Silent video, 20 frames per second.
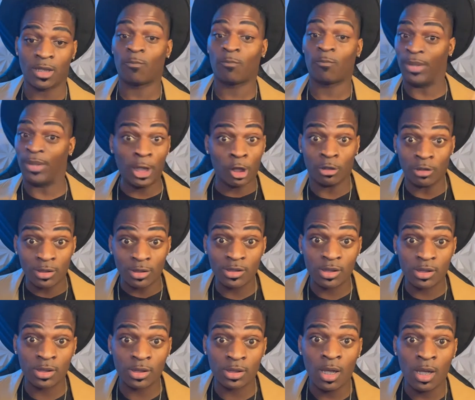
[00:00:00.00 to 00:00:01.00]

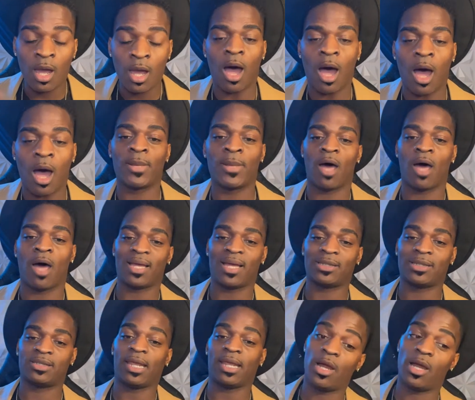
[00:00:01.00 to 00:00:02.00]
bills and all that
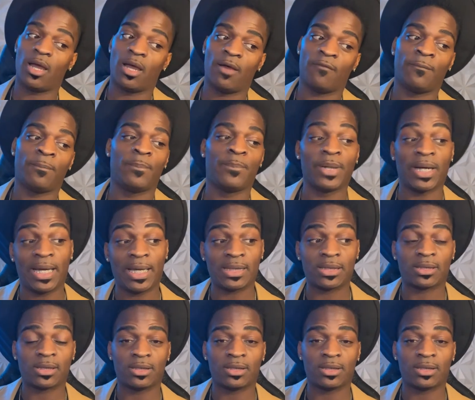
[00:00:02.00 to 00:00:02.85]
to take care of, but